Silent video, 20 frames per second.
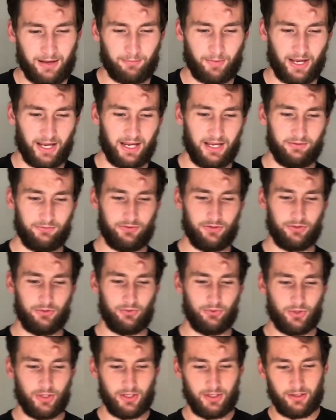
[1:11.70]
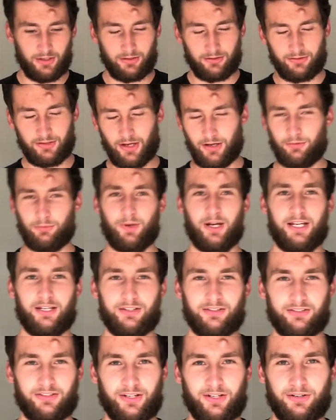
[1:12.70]
If you don't weigh
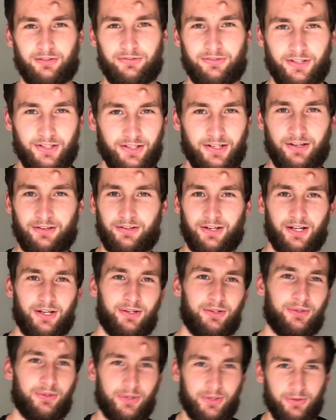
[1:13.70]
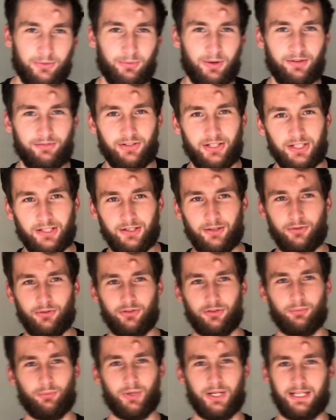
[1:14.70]
yourself, you don't know whether you're
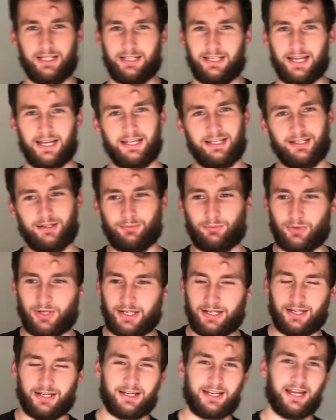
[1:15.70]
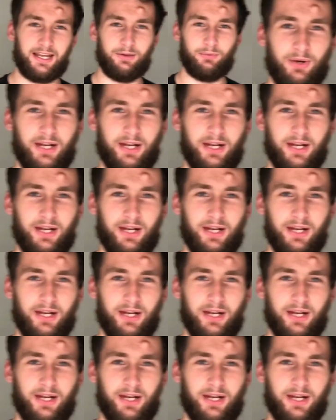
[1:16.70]
losing weight, gaining weight, okay?